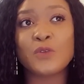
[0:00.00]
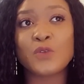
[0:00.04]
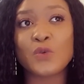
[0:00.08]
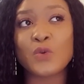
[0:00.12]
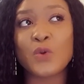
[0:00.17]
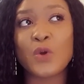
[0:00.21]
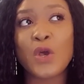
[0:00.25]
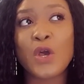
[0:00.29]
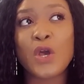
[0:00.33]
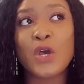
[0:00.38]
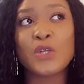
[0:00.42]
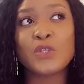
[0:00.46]

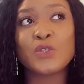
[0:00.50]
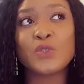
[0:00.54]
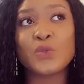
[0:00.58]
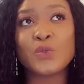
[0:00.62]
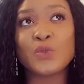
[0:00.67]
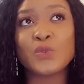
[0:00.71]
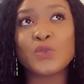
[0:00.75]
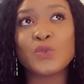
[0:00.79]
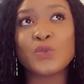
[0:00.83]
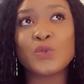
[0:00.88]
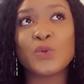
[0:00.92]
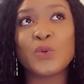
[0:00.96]
to
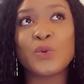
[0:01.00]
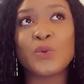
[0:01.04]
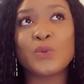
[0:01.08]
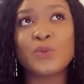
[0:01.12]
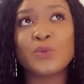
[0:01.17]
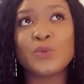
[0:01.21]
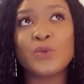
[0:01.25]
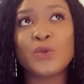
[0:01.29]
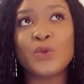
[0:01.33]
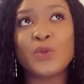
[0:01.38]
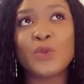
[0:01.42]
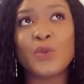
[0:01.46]

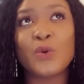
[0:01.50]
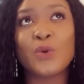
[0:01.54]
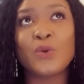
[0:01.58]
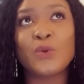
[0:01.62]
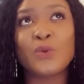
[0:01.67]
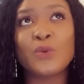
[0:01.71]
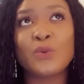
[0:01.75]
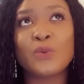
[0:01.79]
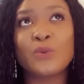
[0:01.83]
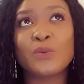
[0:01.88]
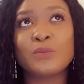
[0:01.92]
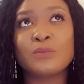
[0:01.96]
you
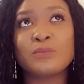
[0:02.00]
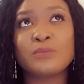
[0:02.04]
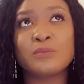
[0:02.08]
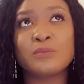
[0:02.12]
know,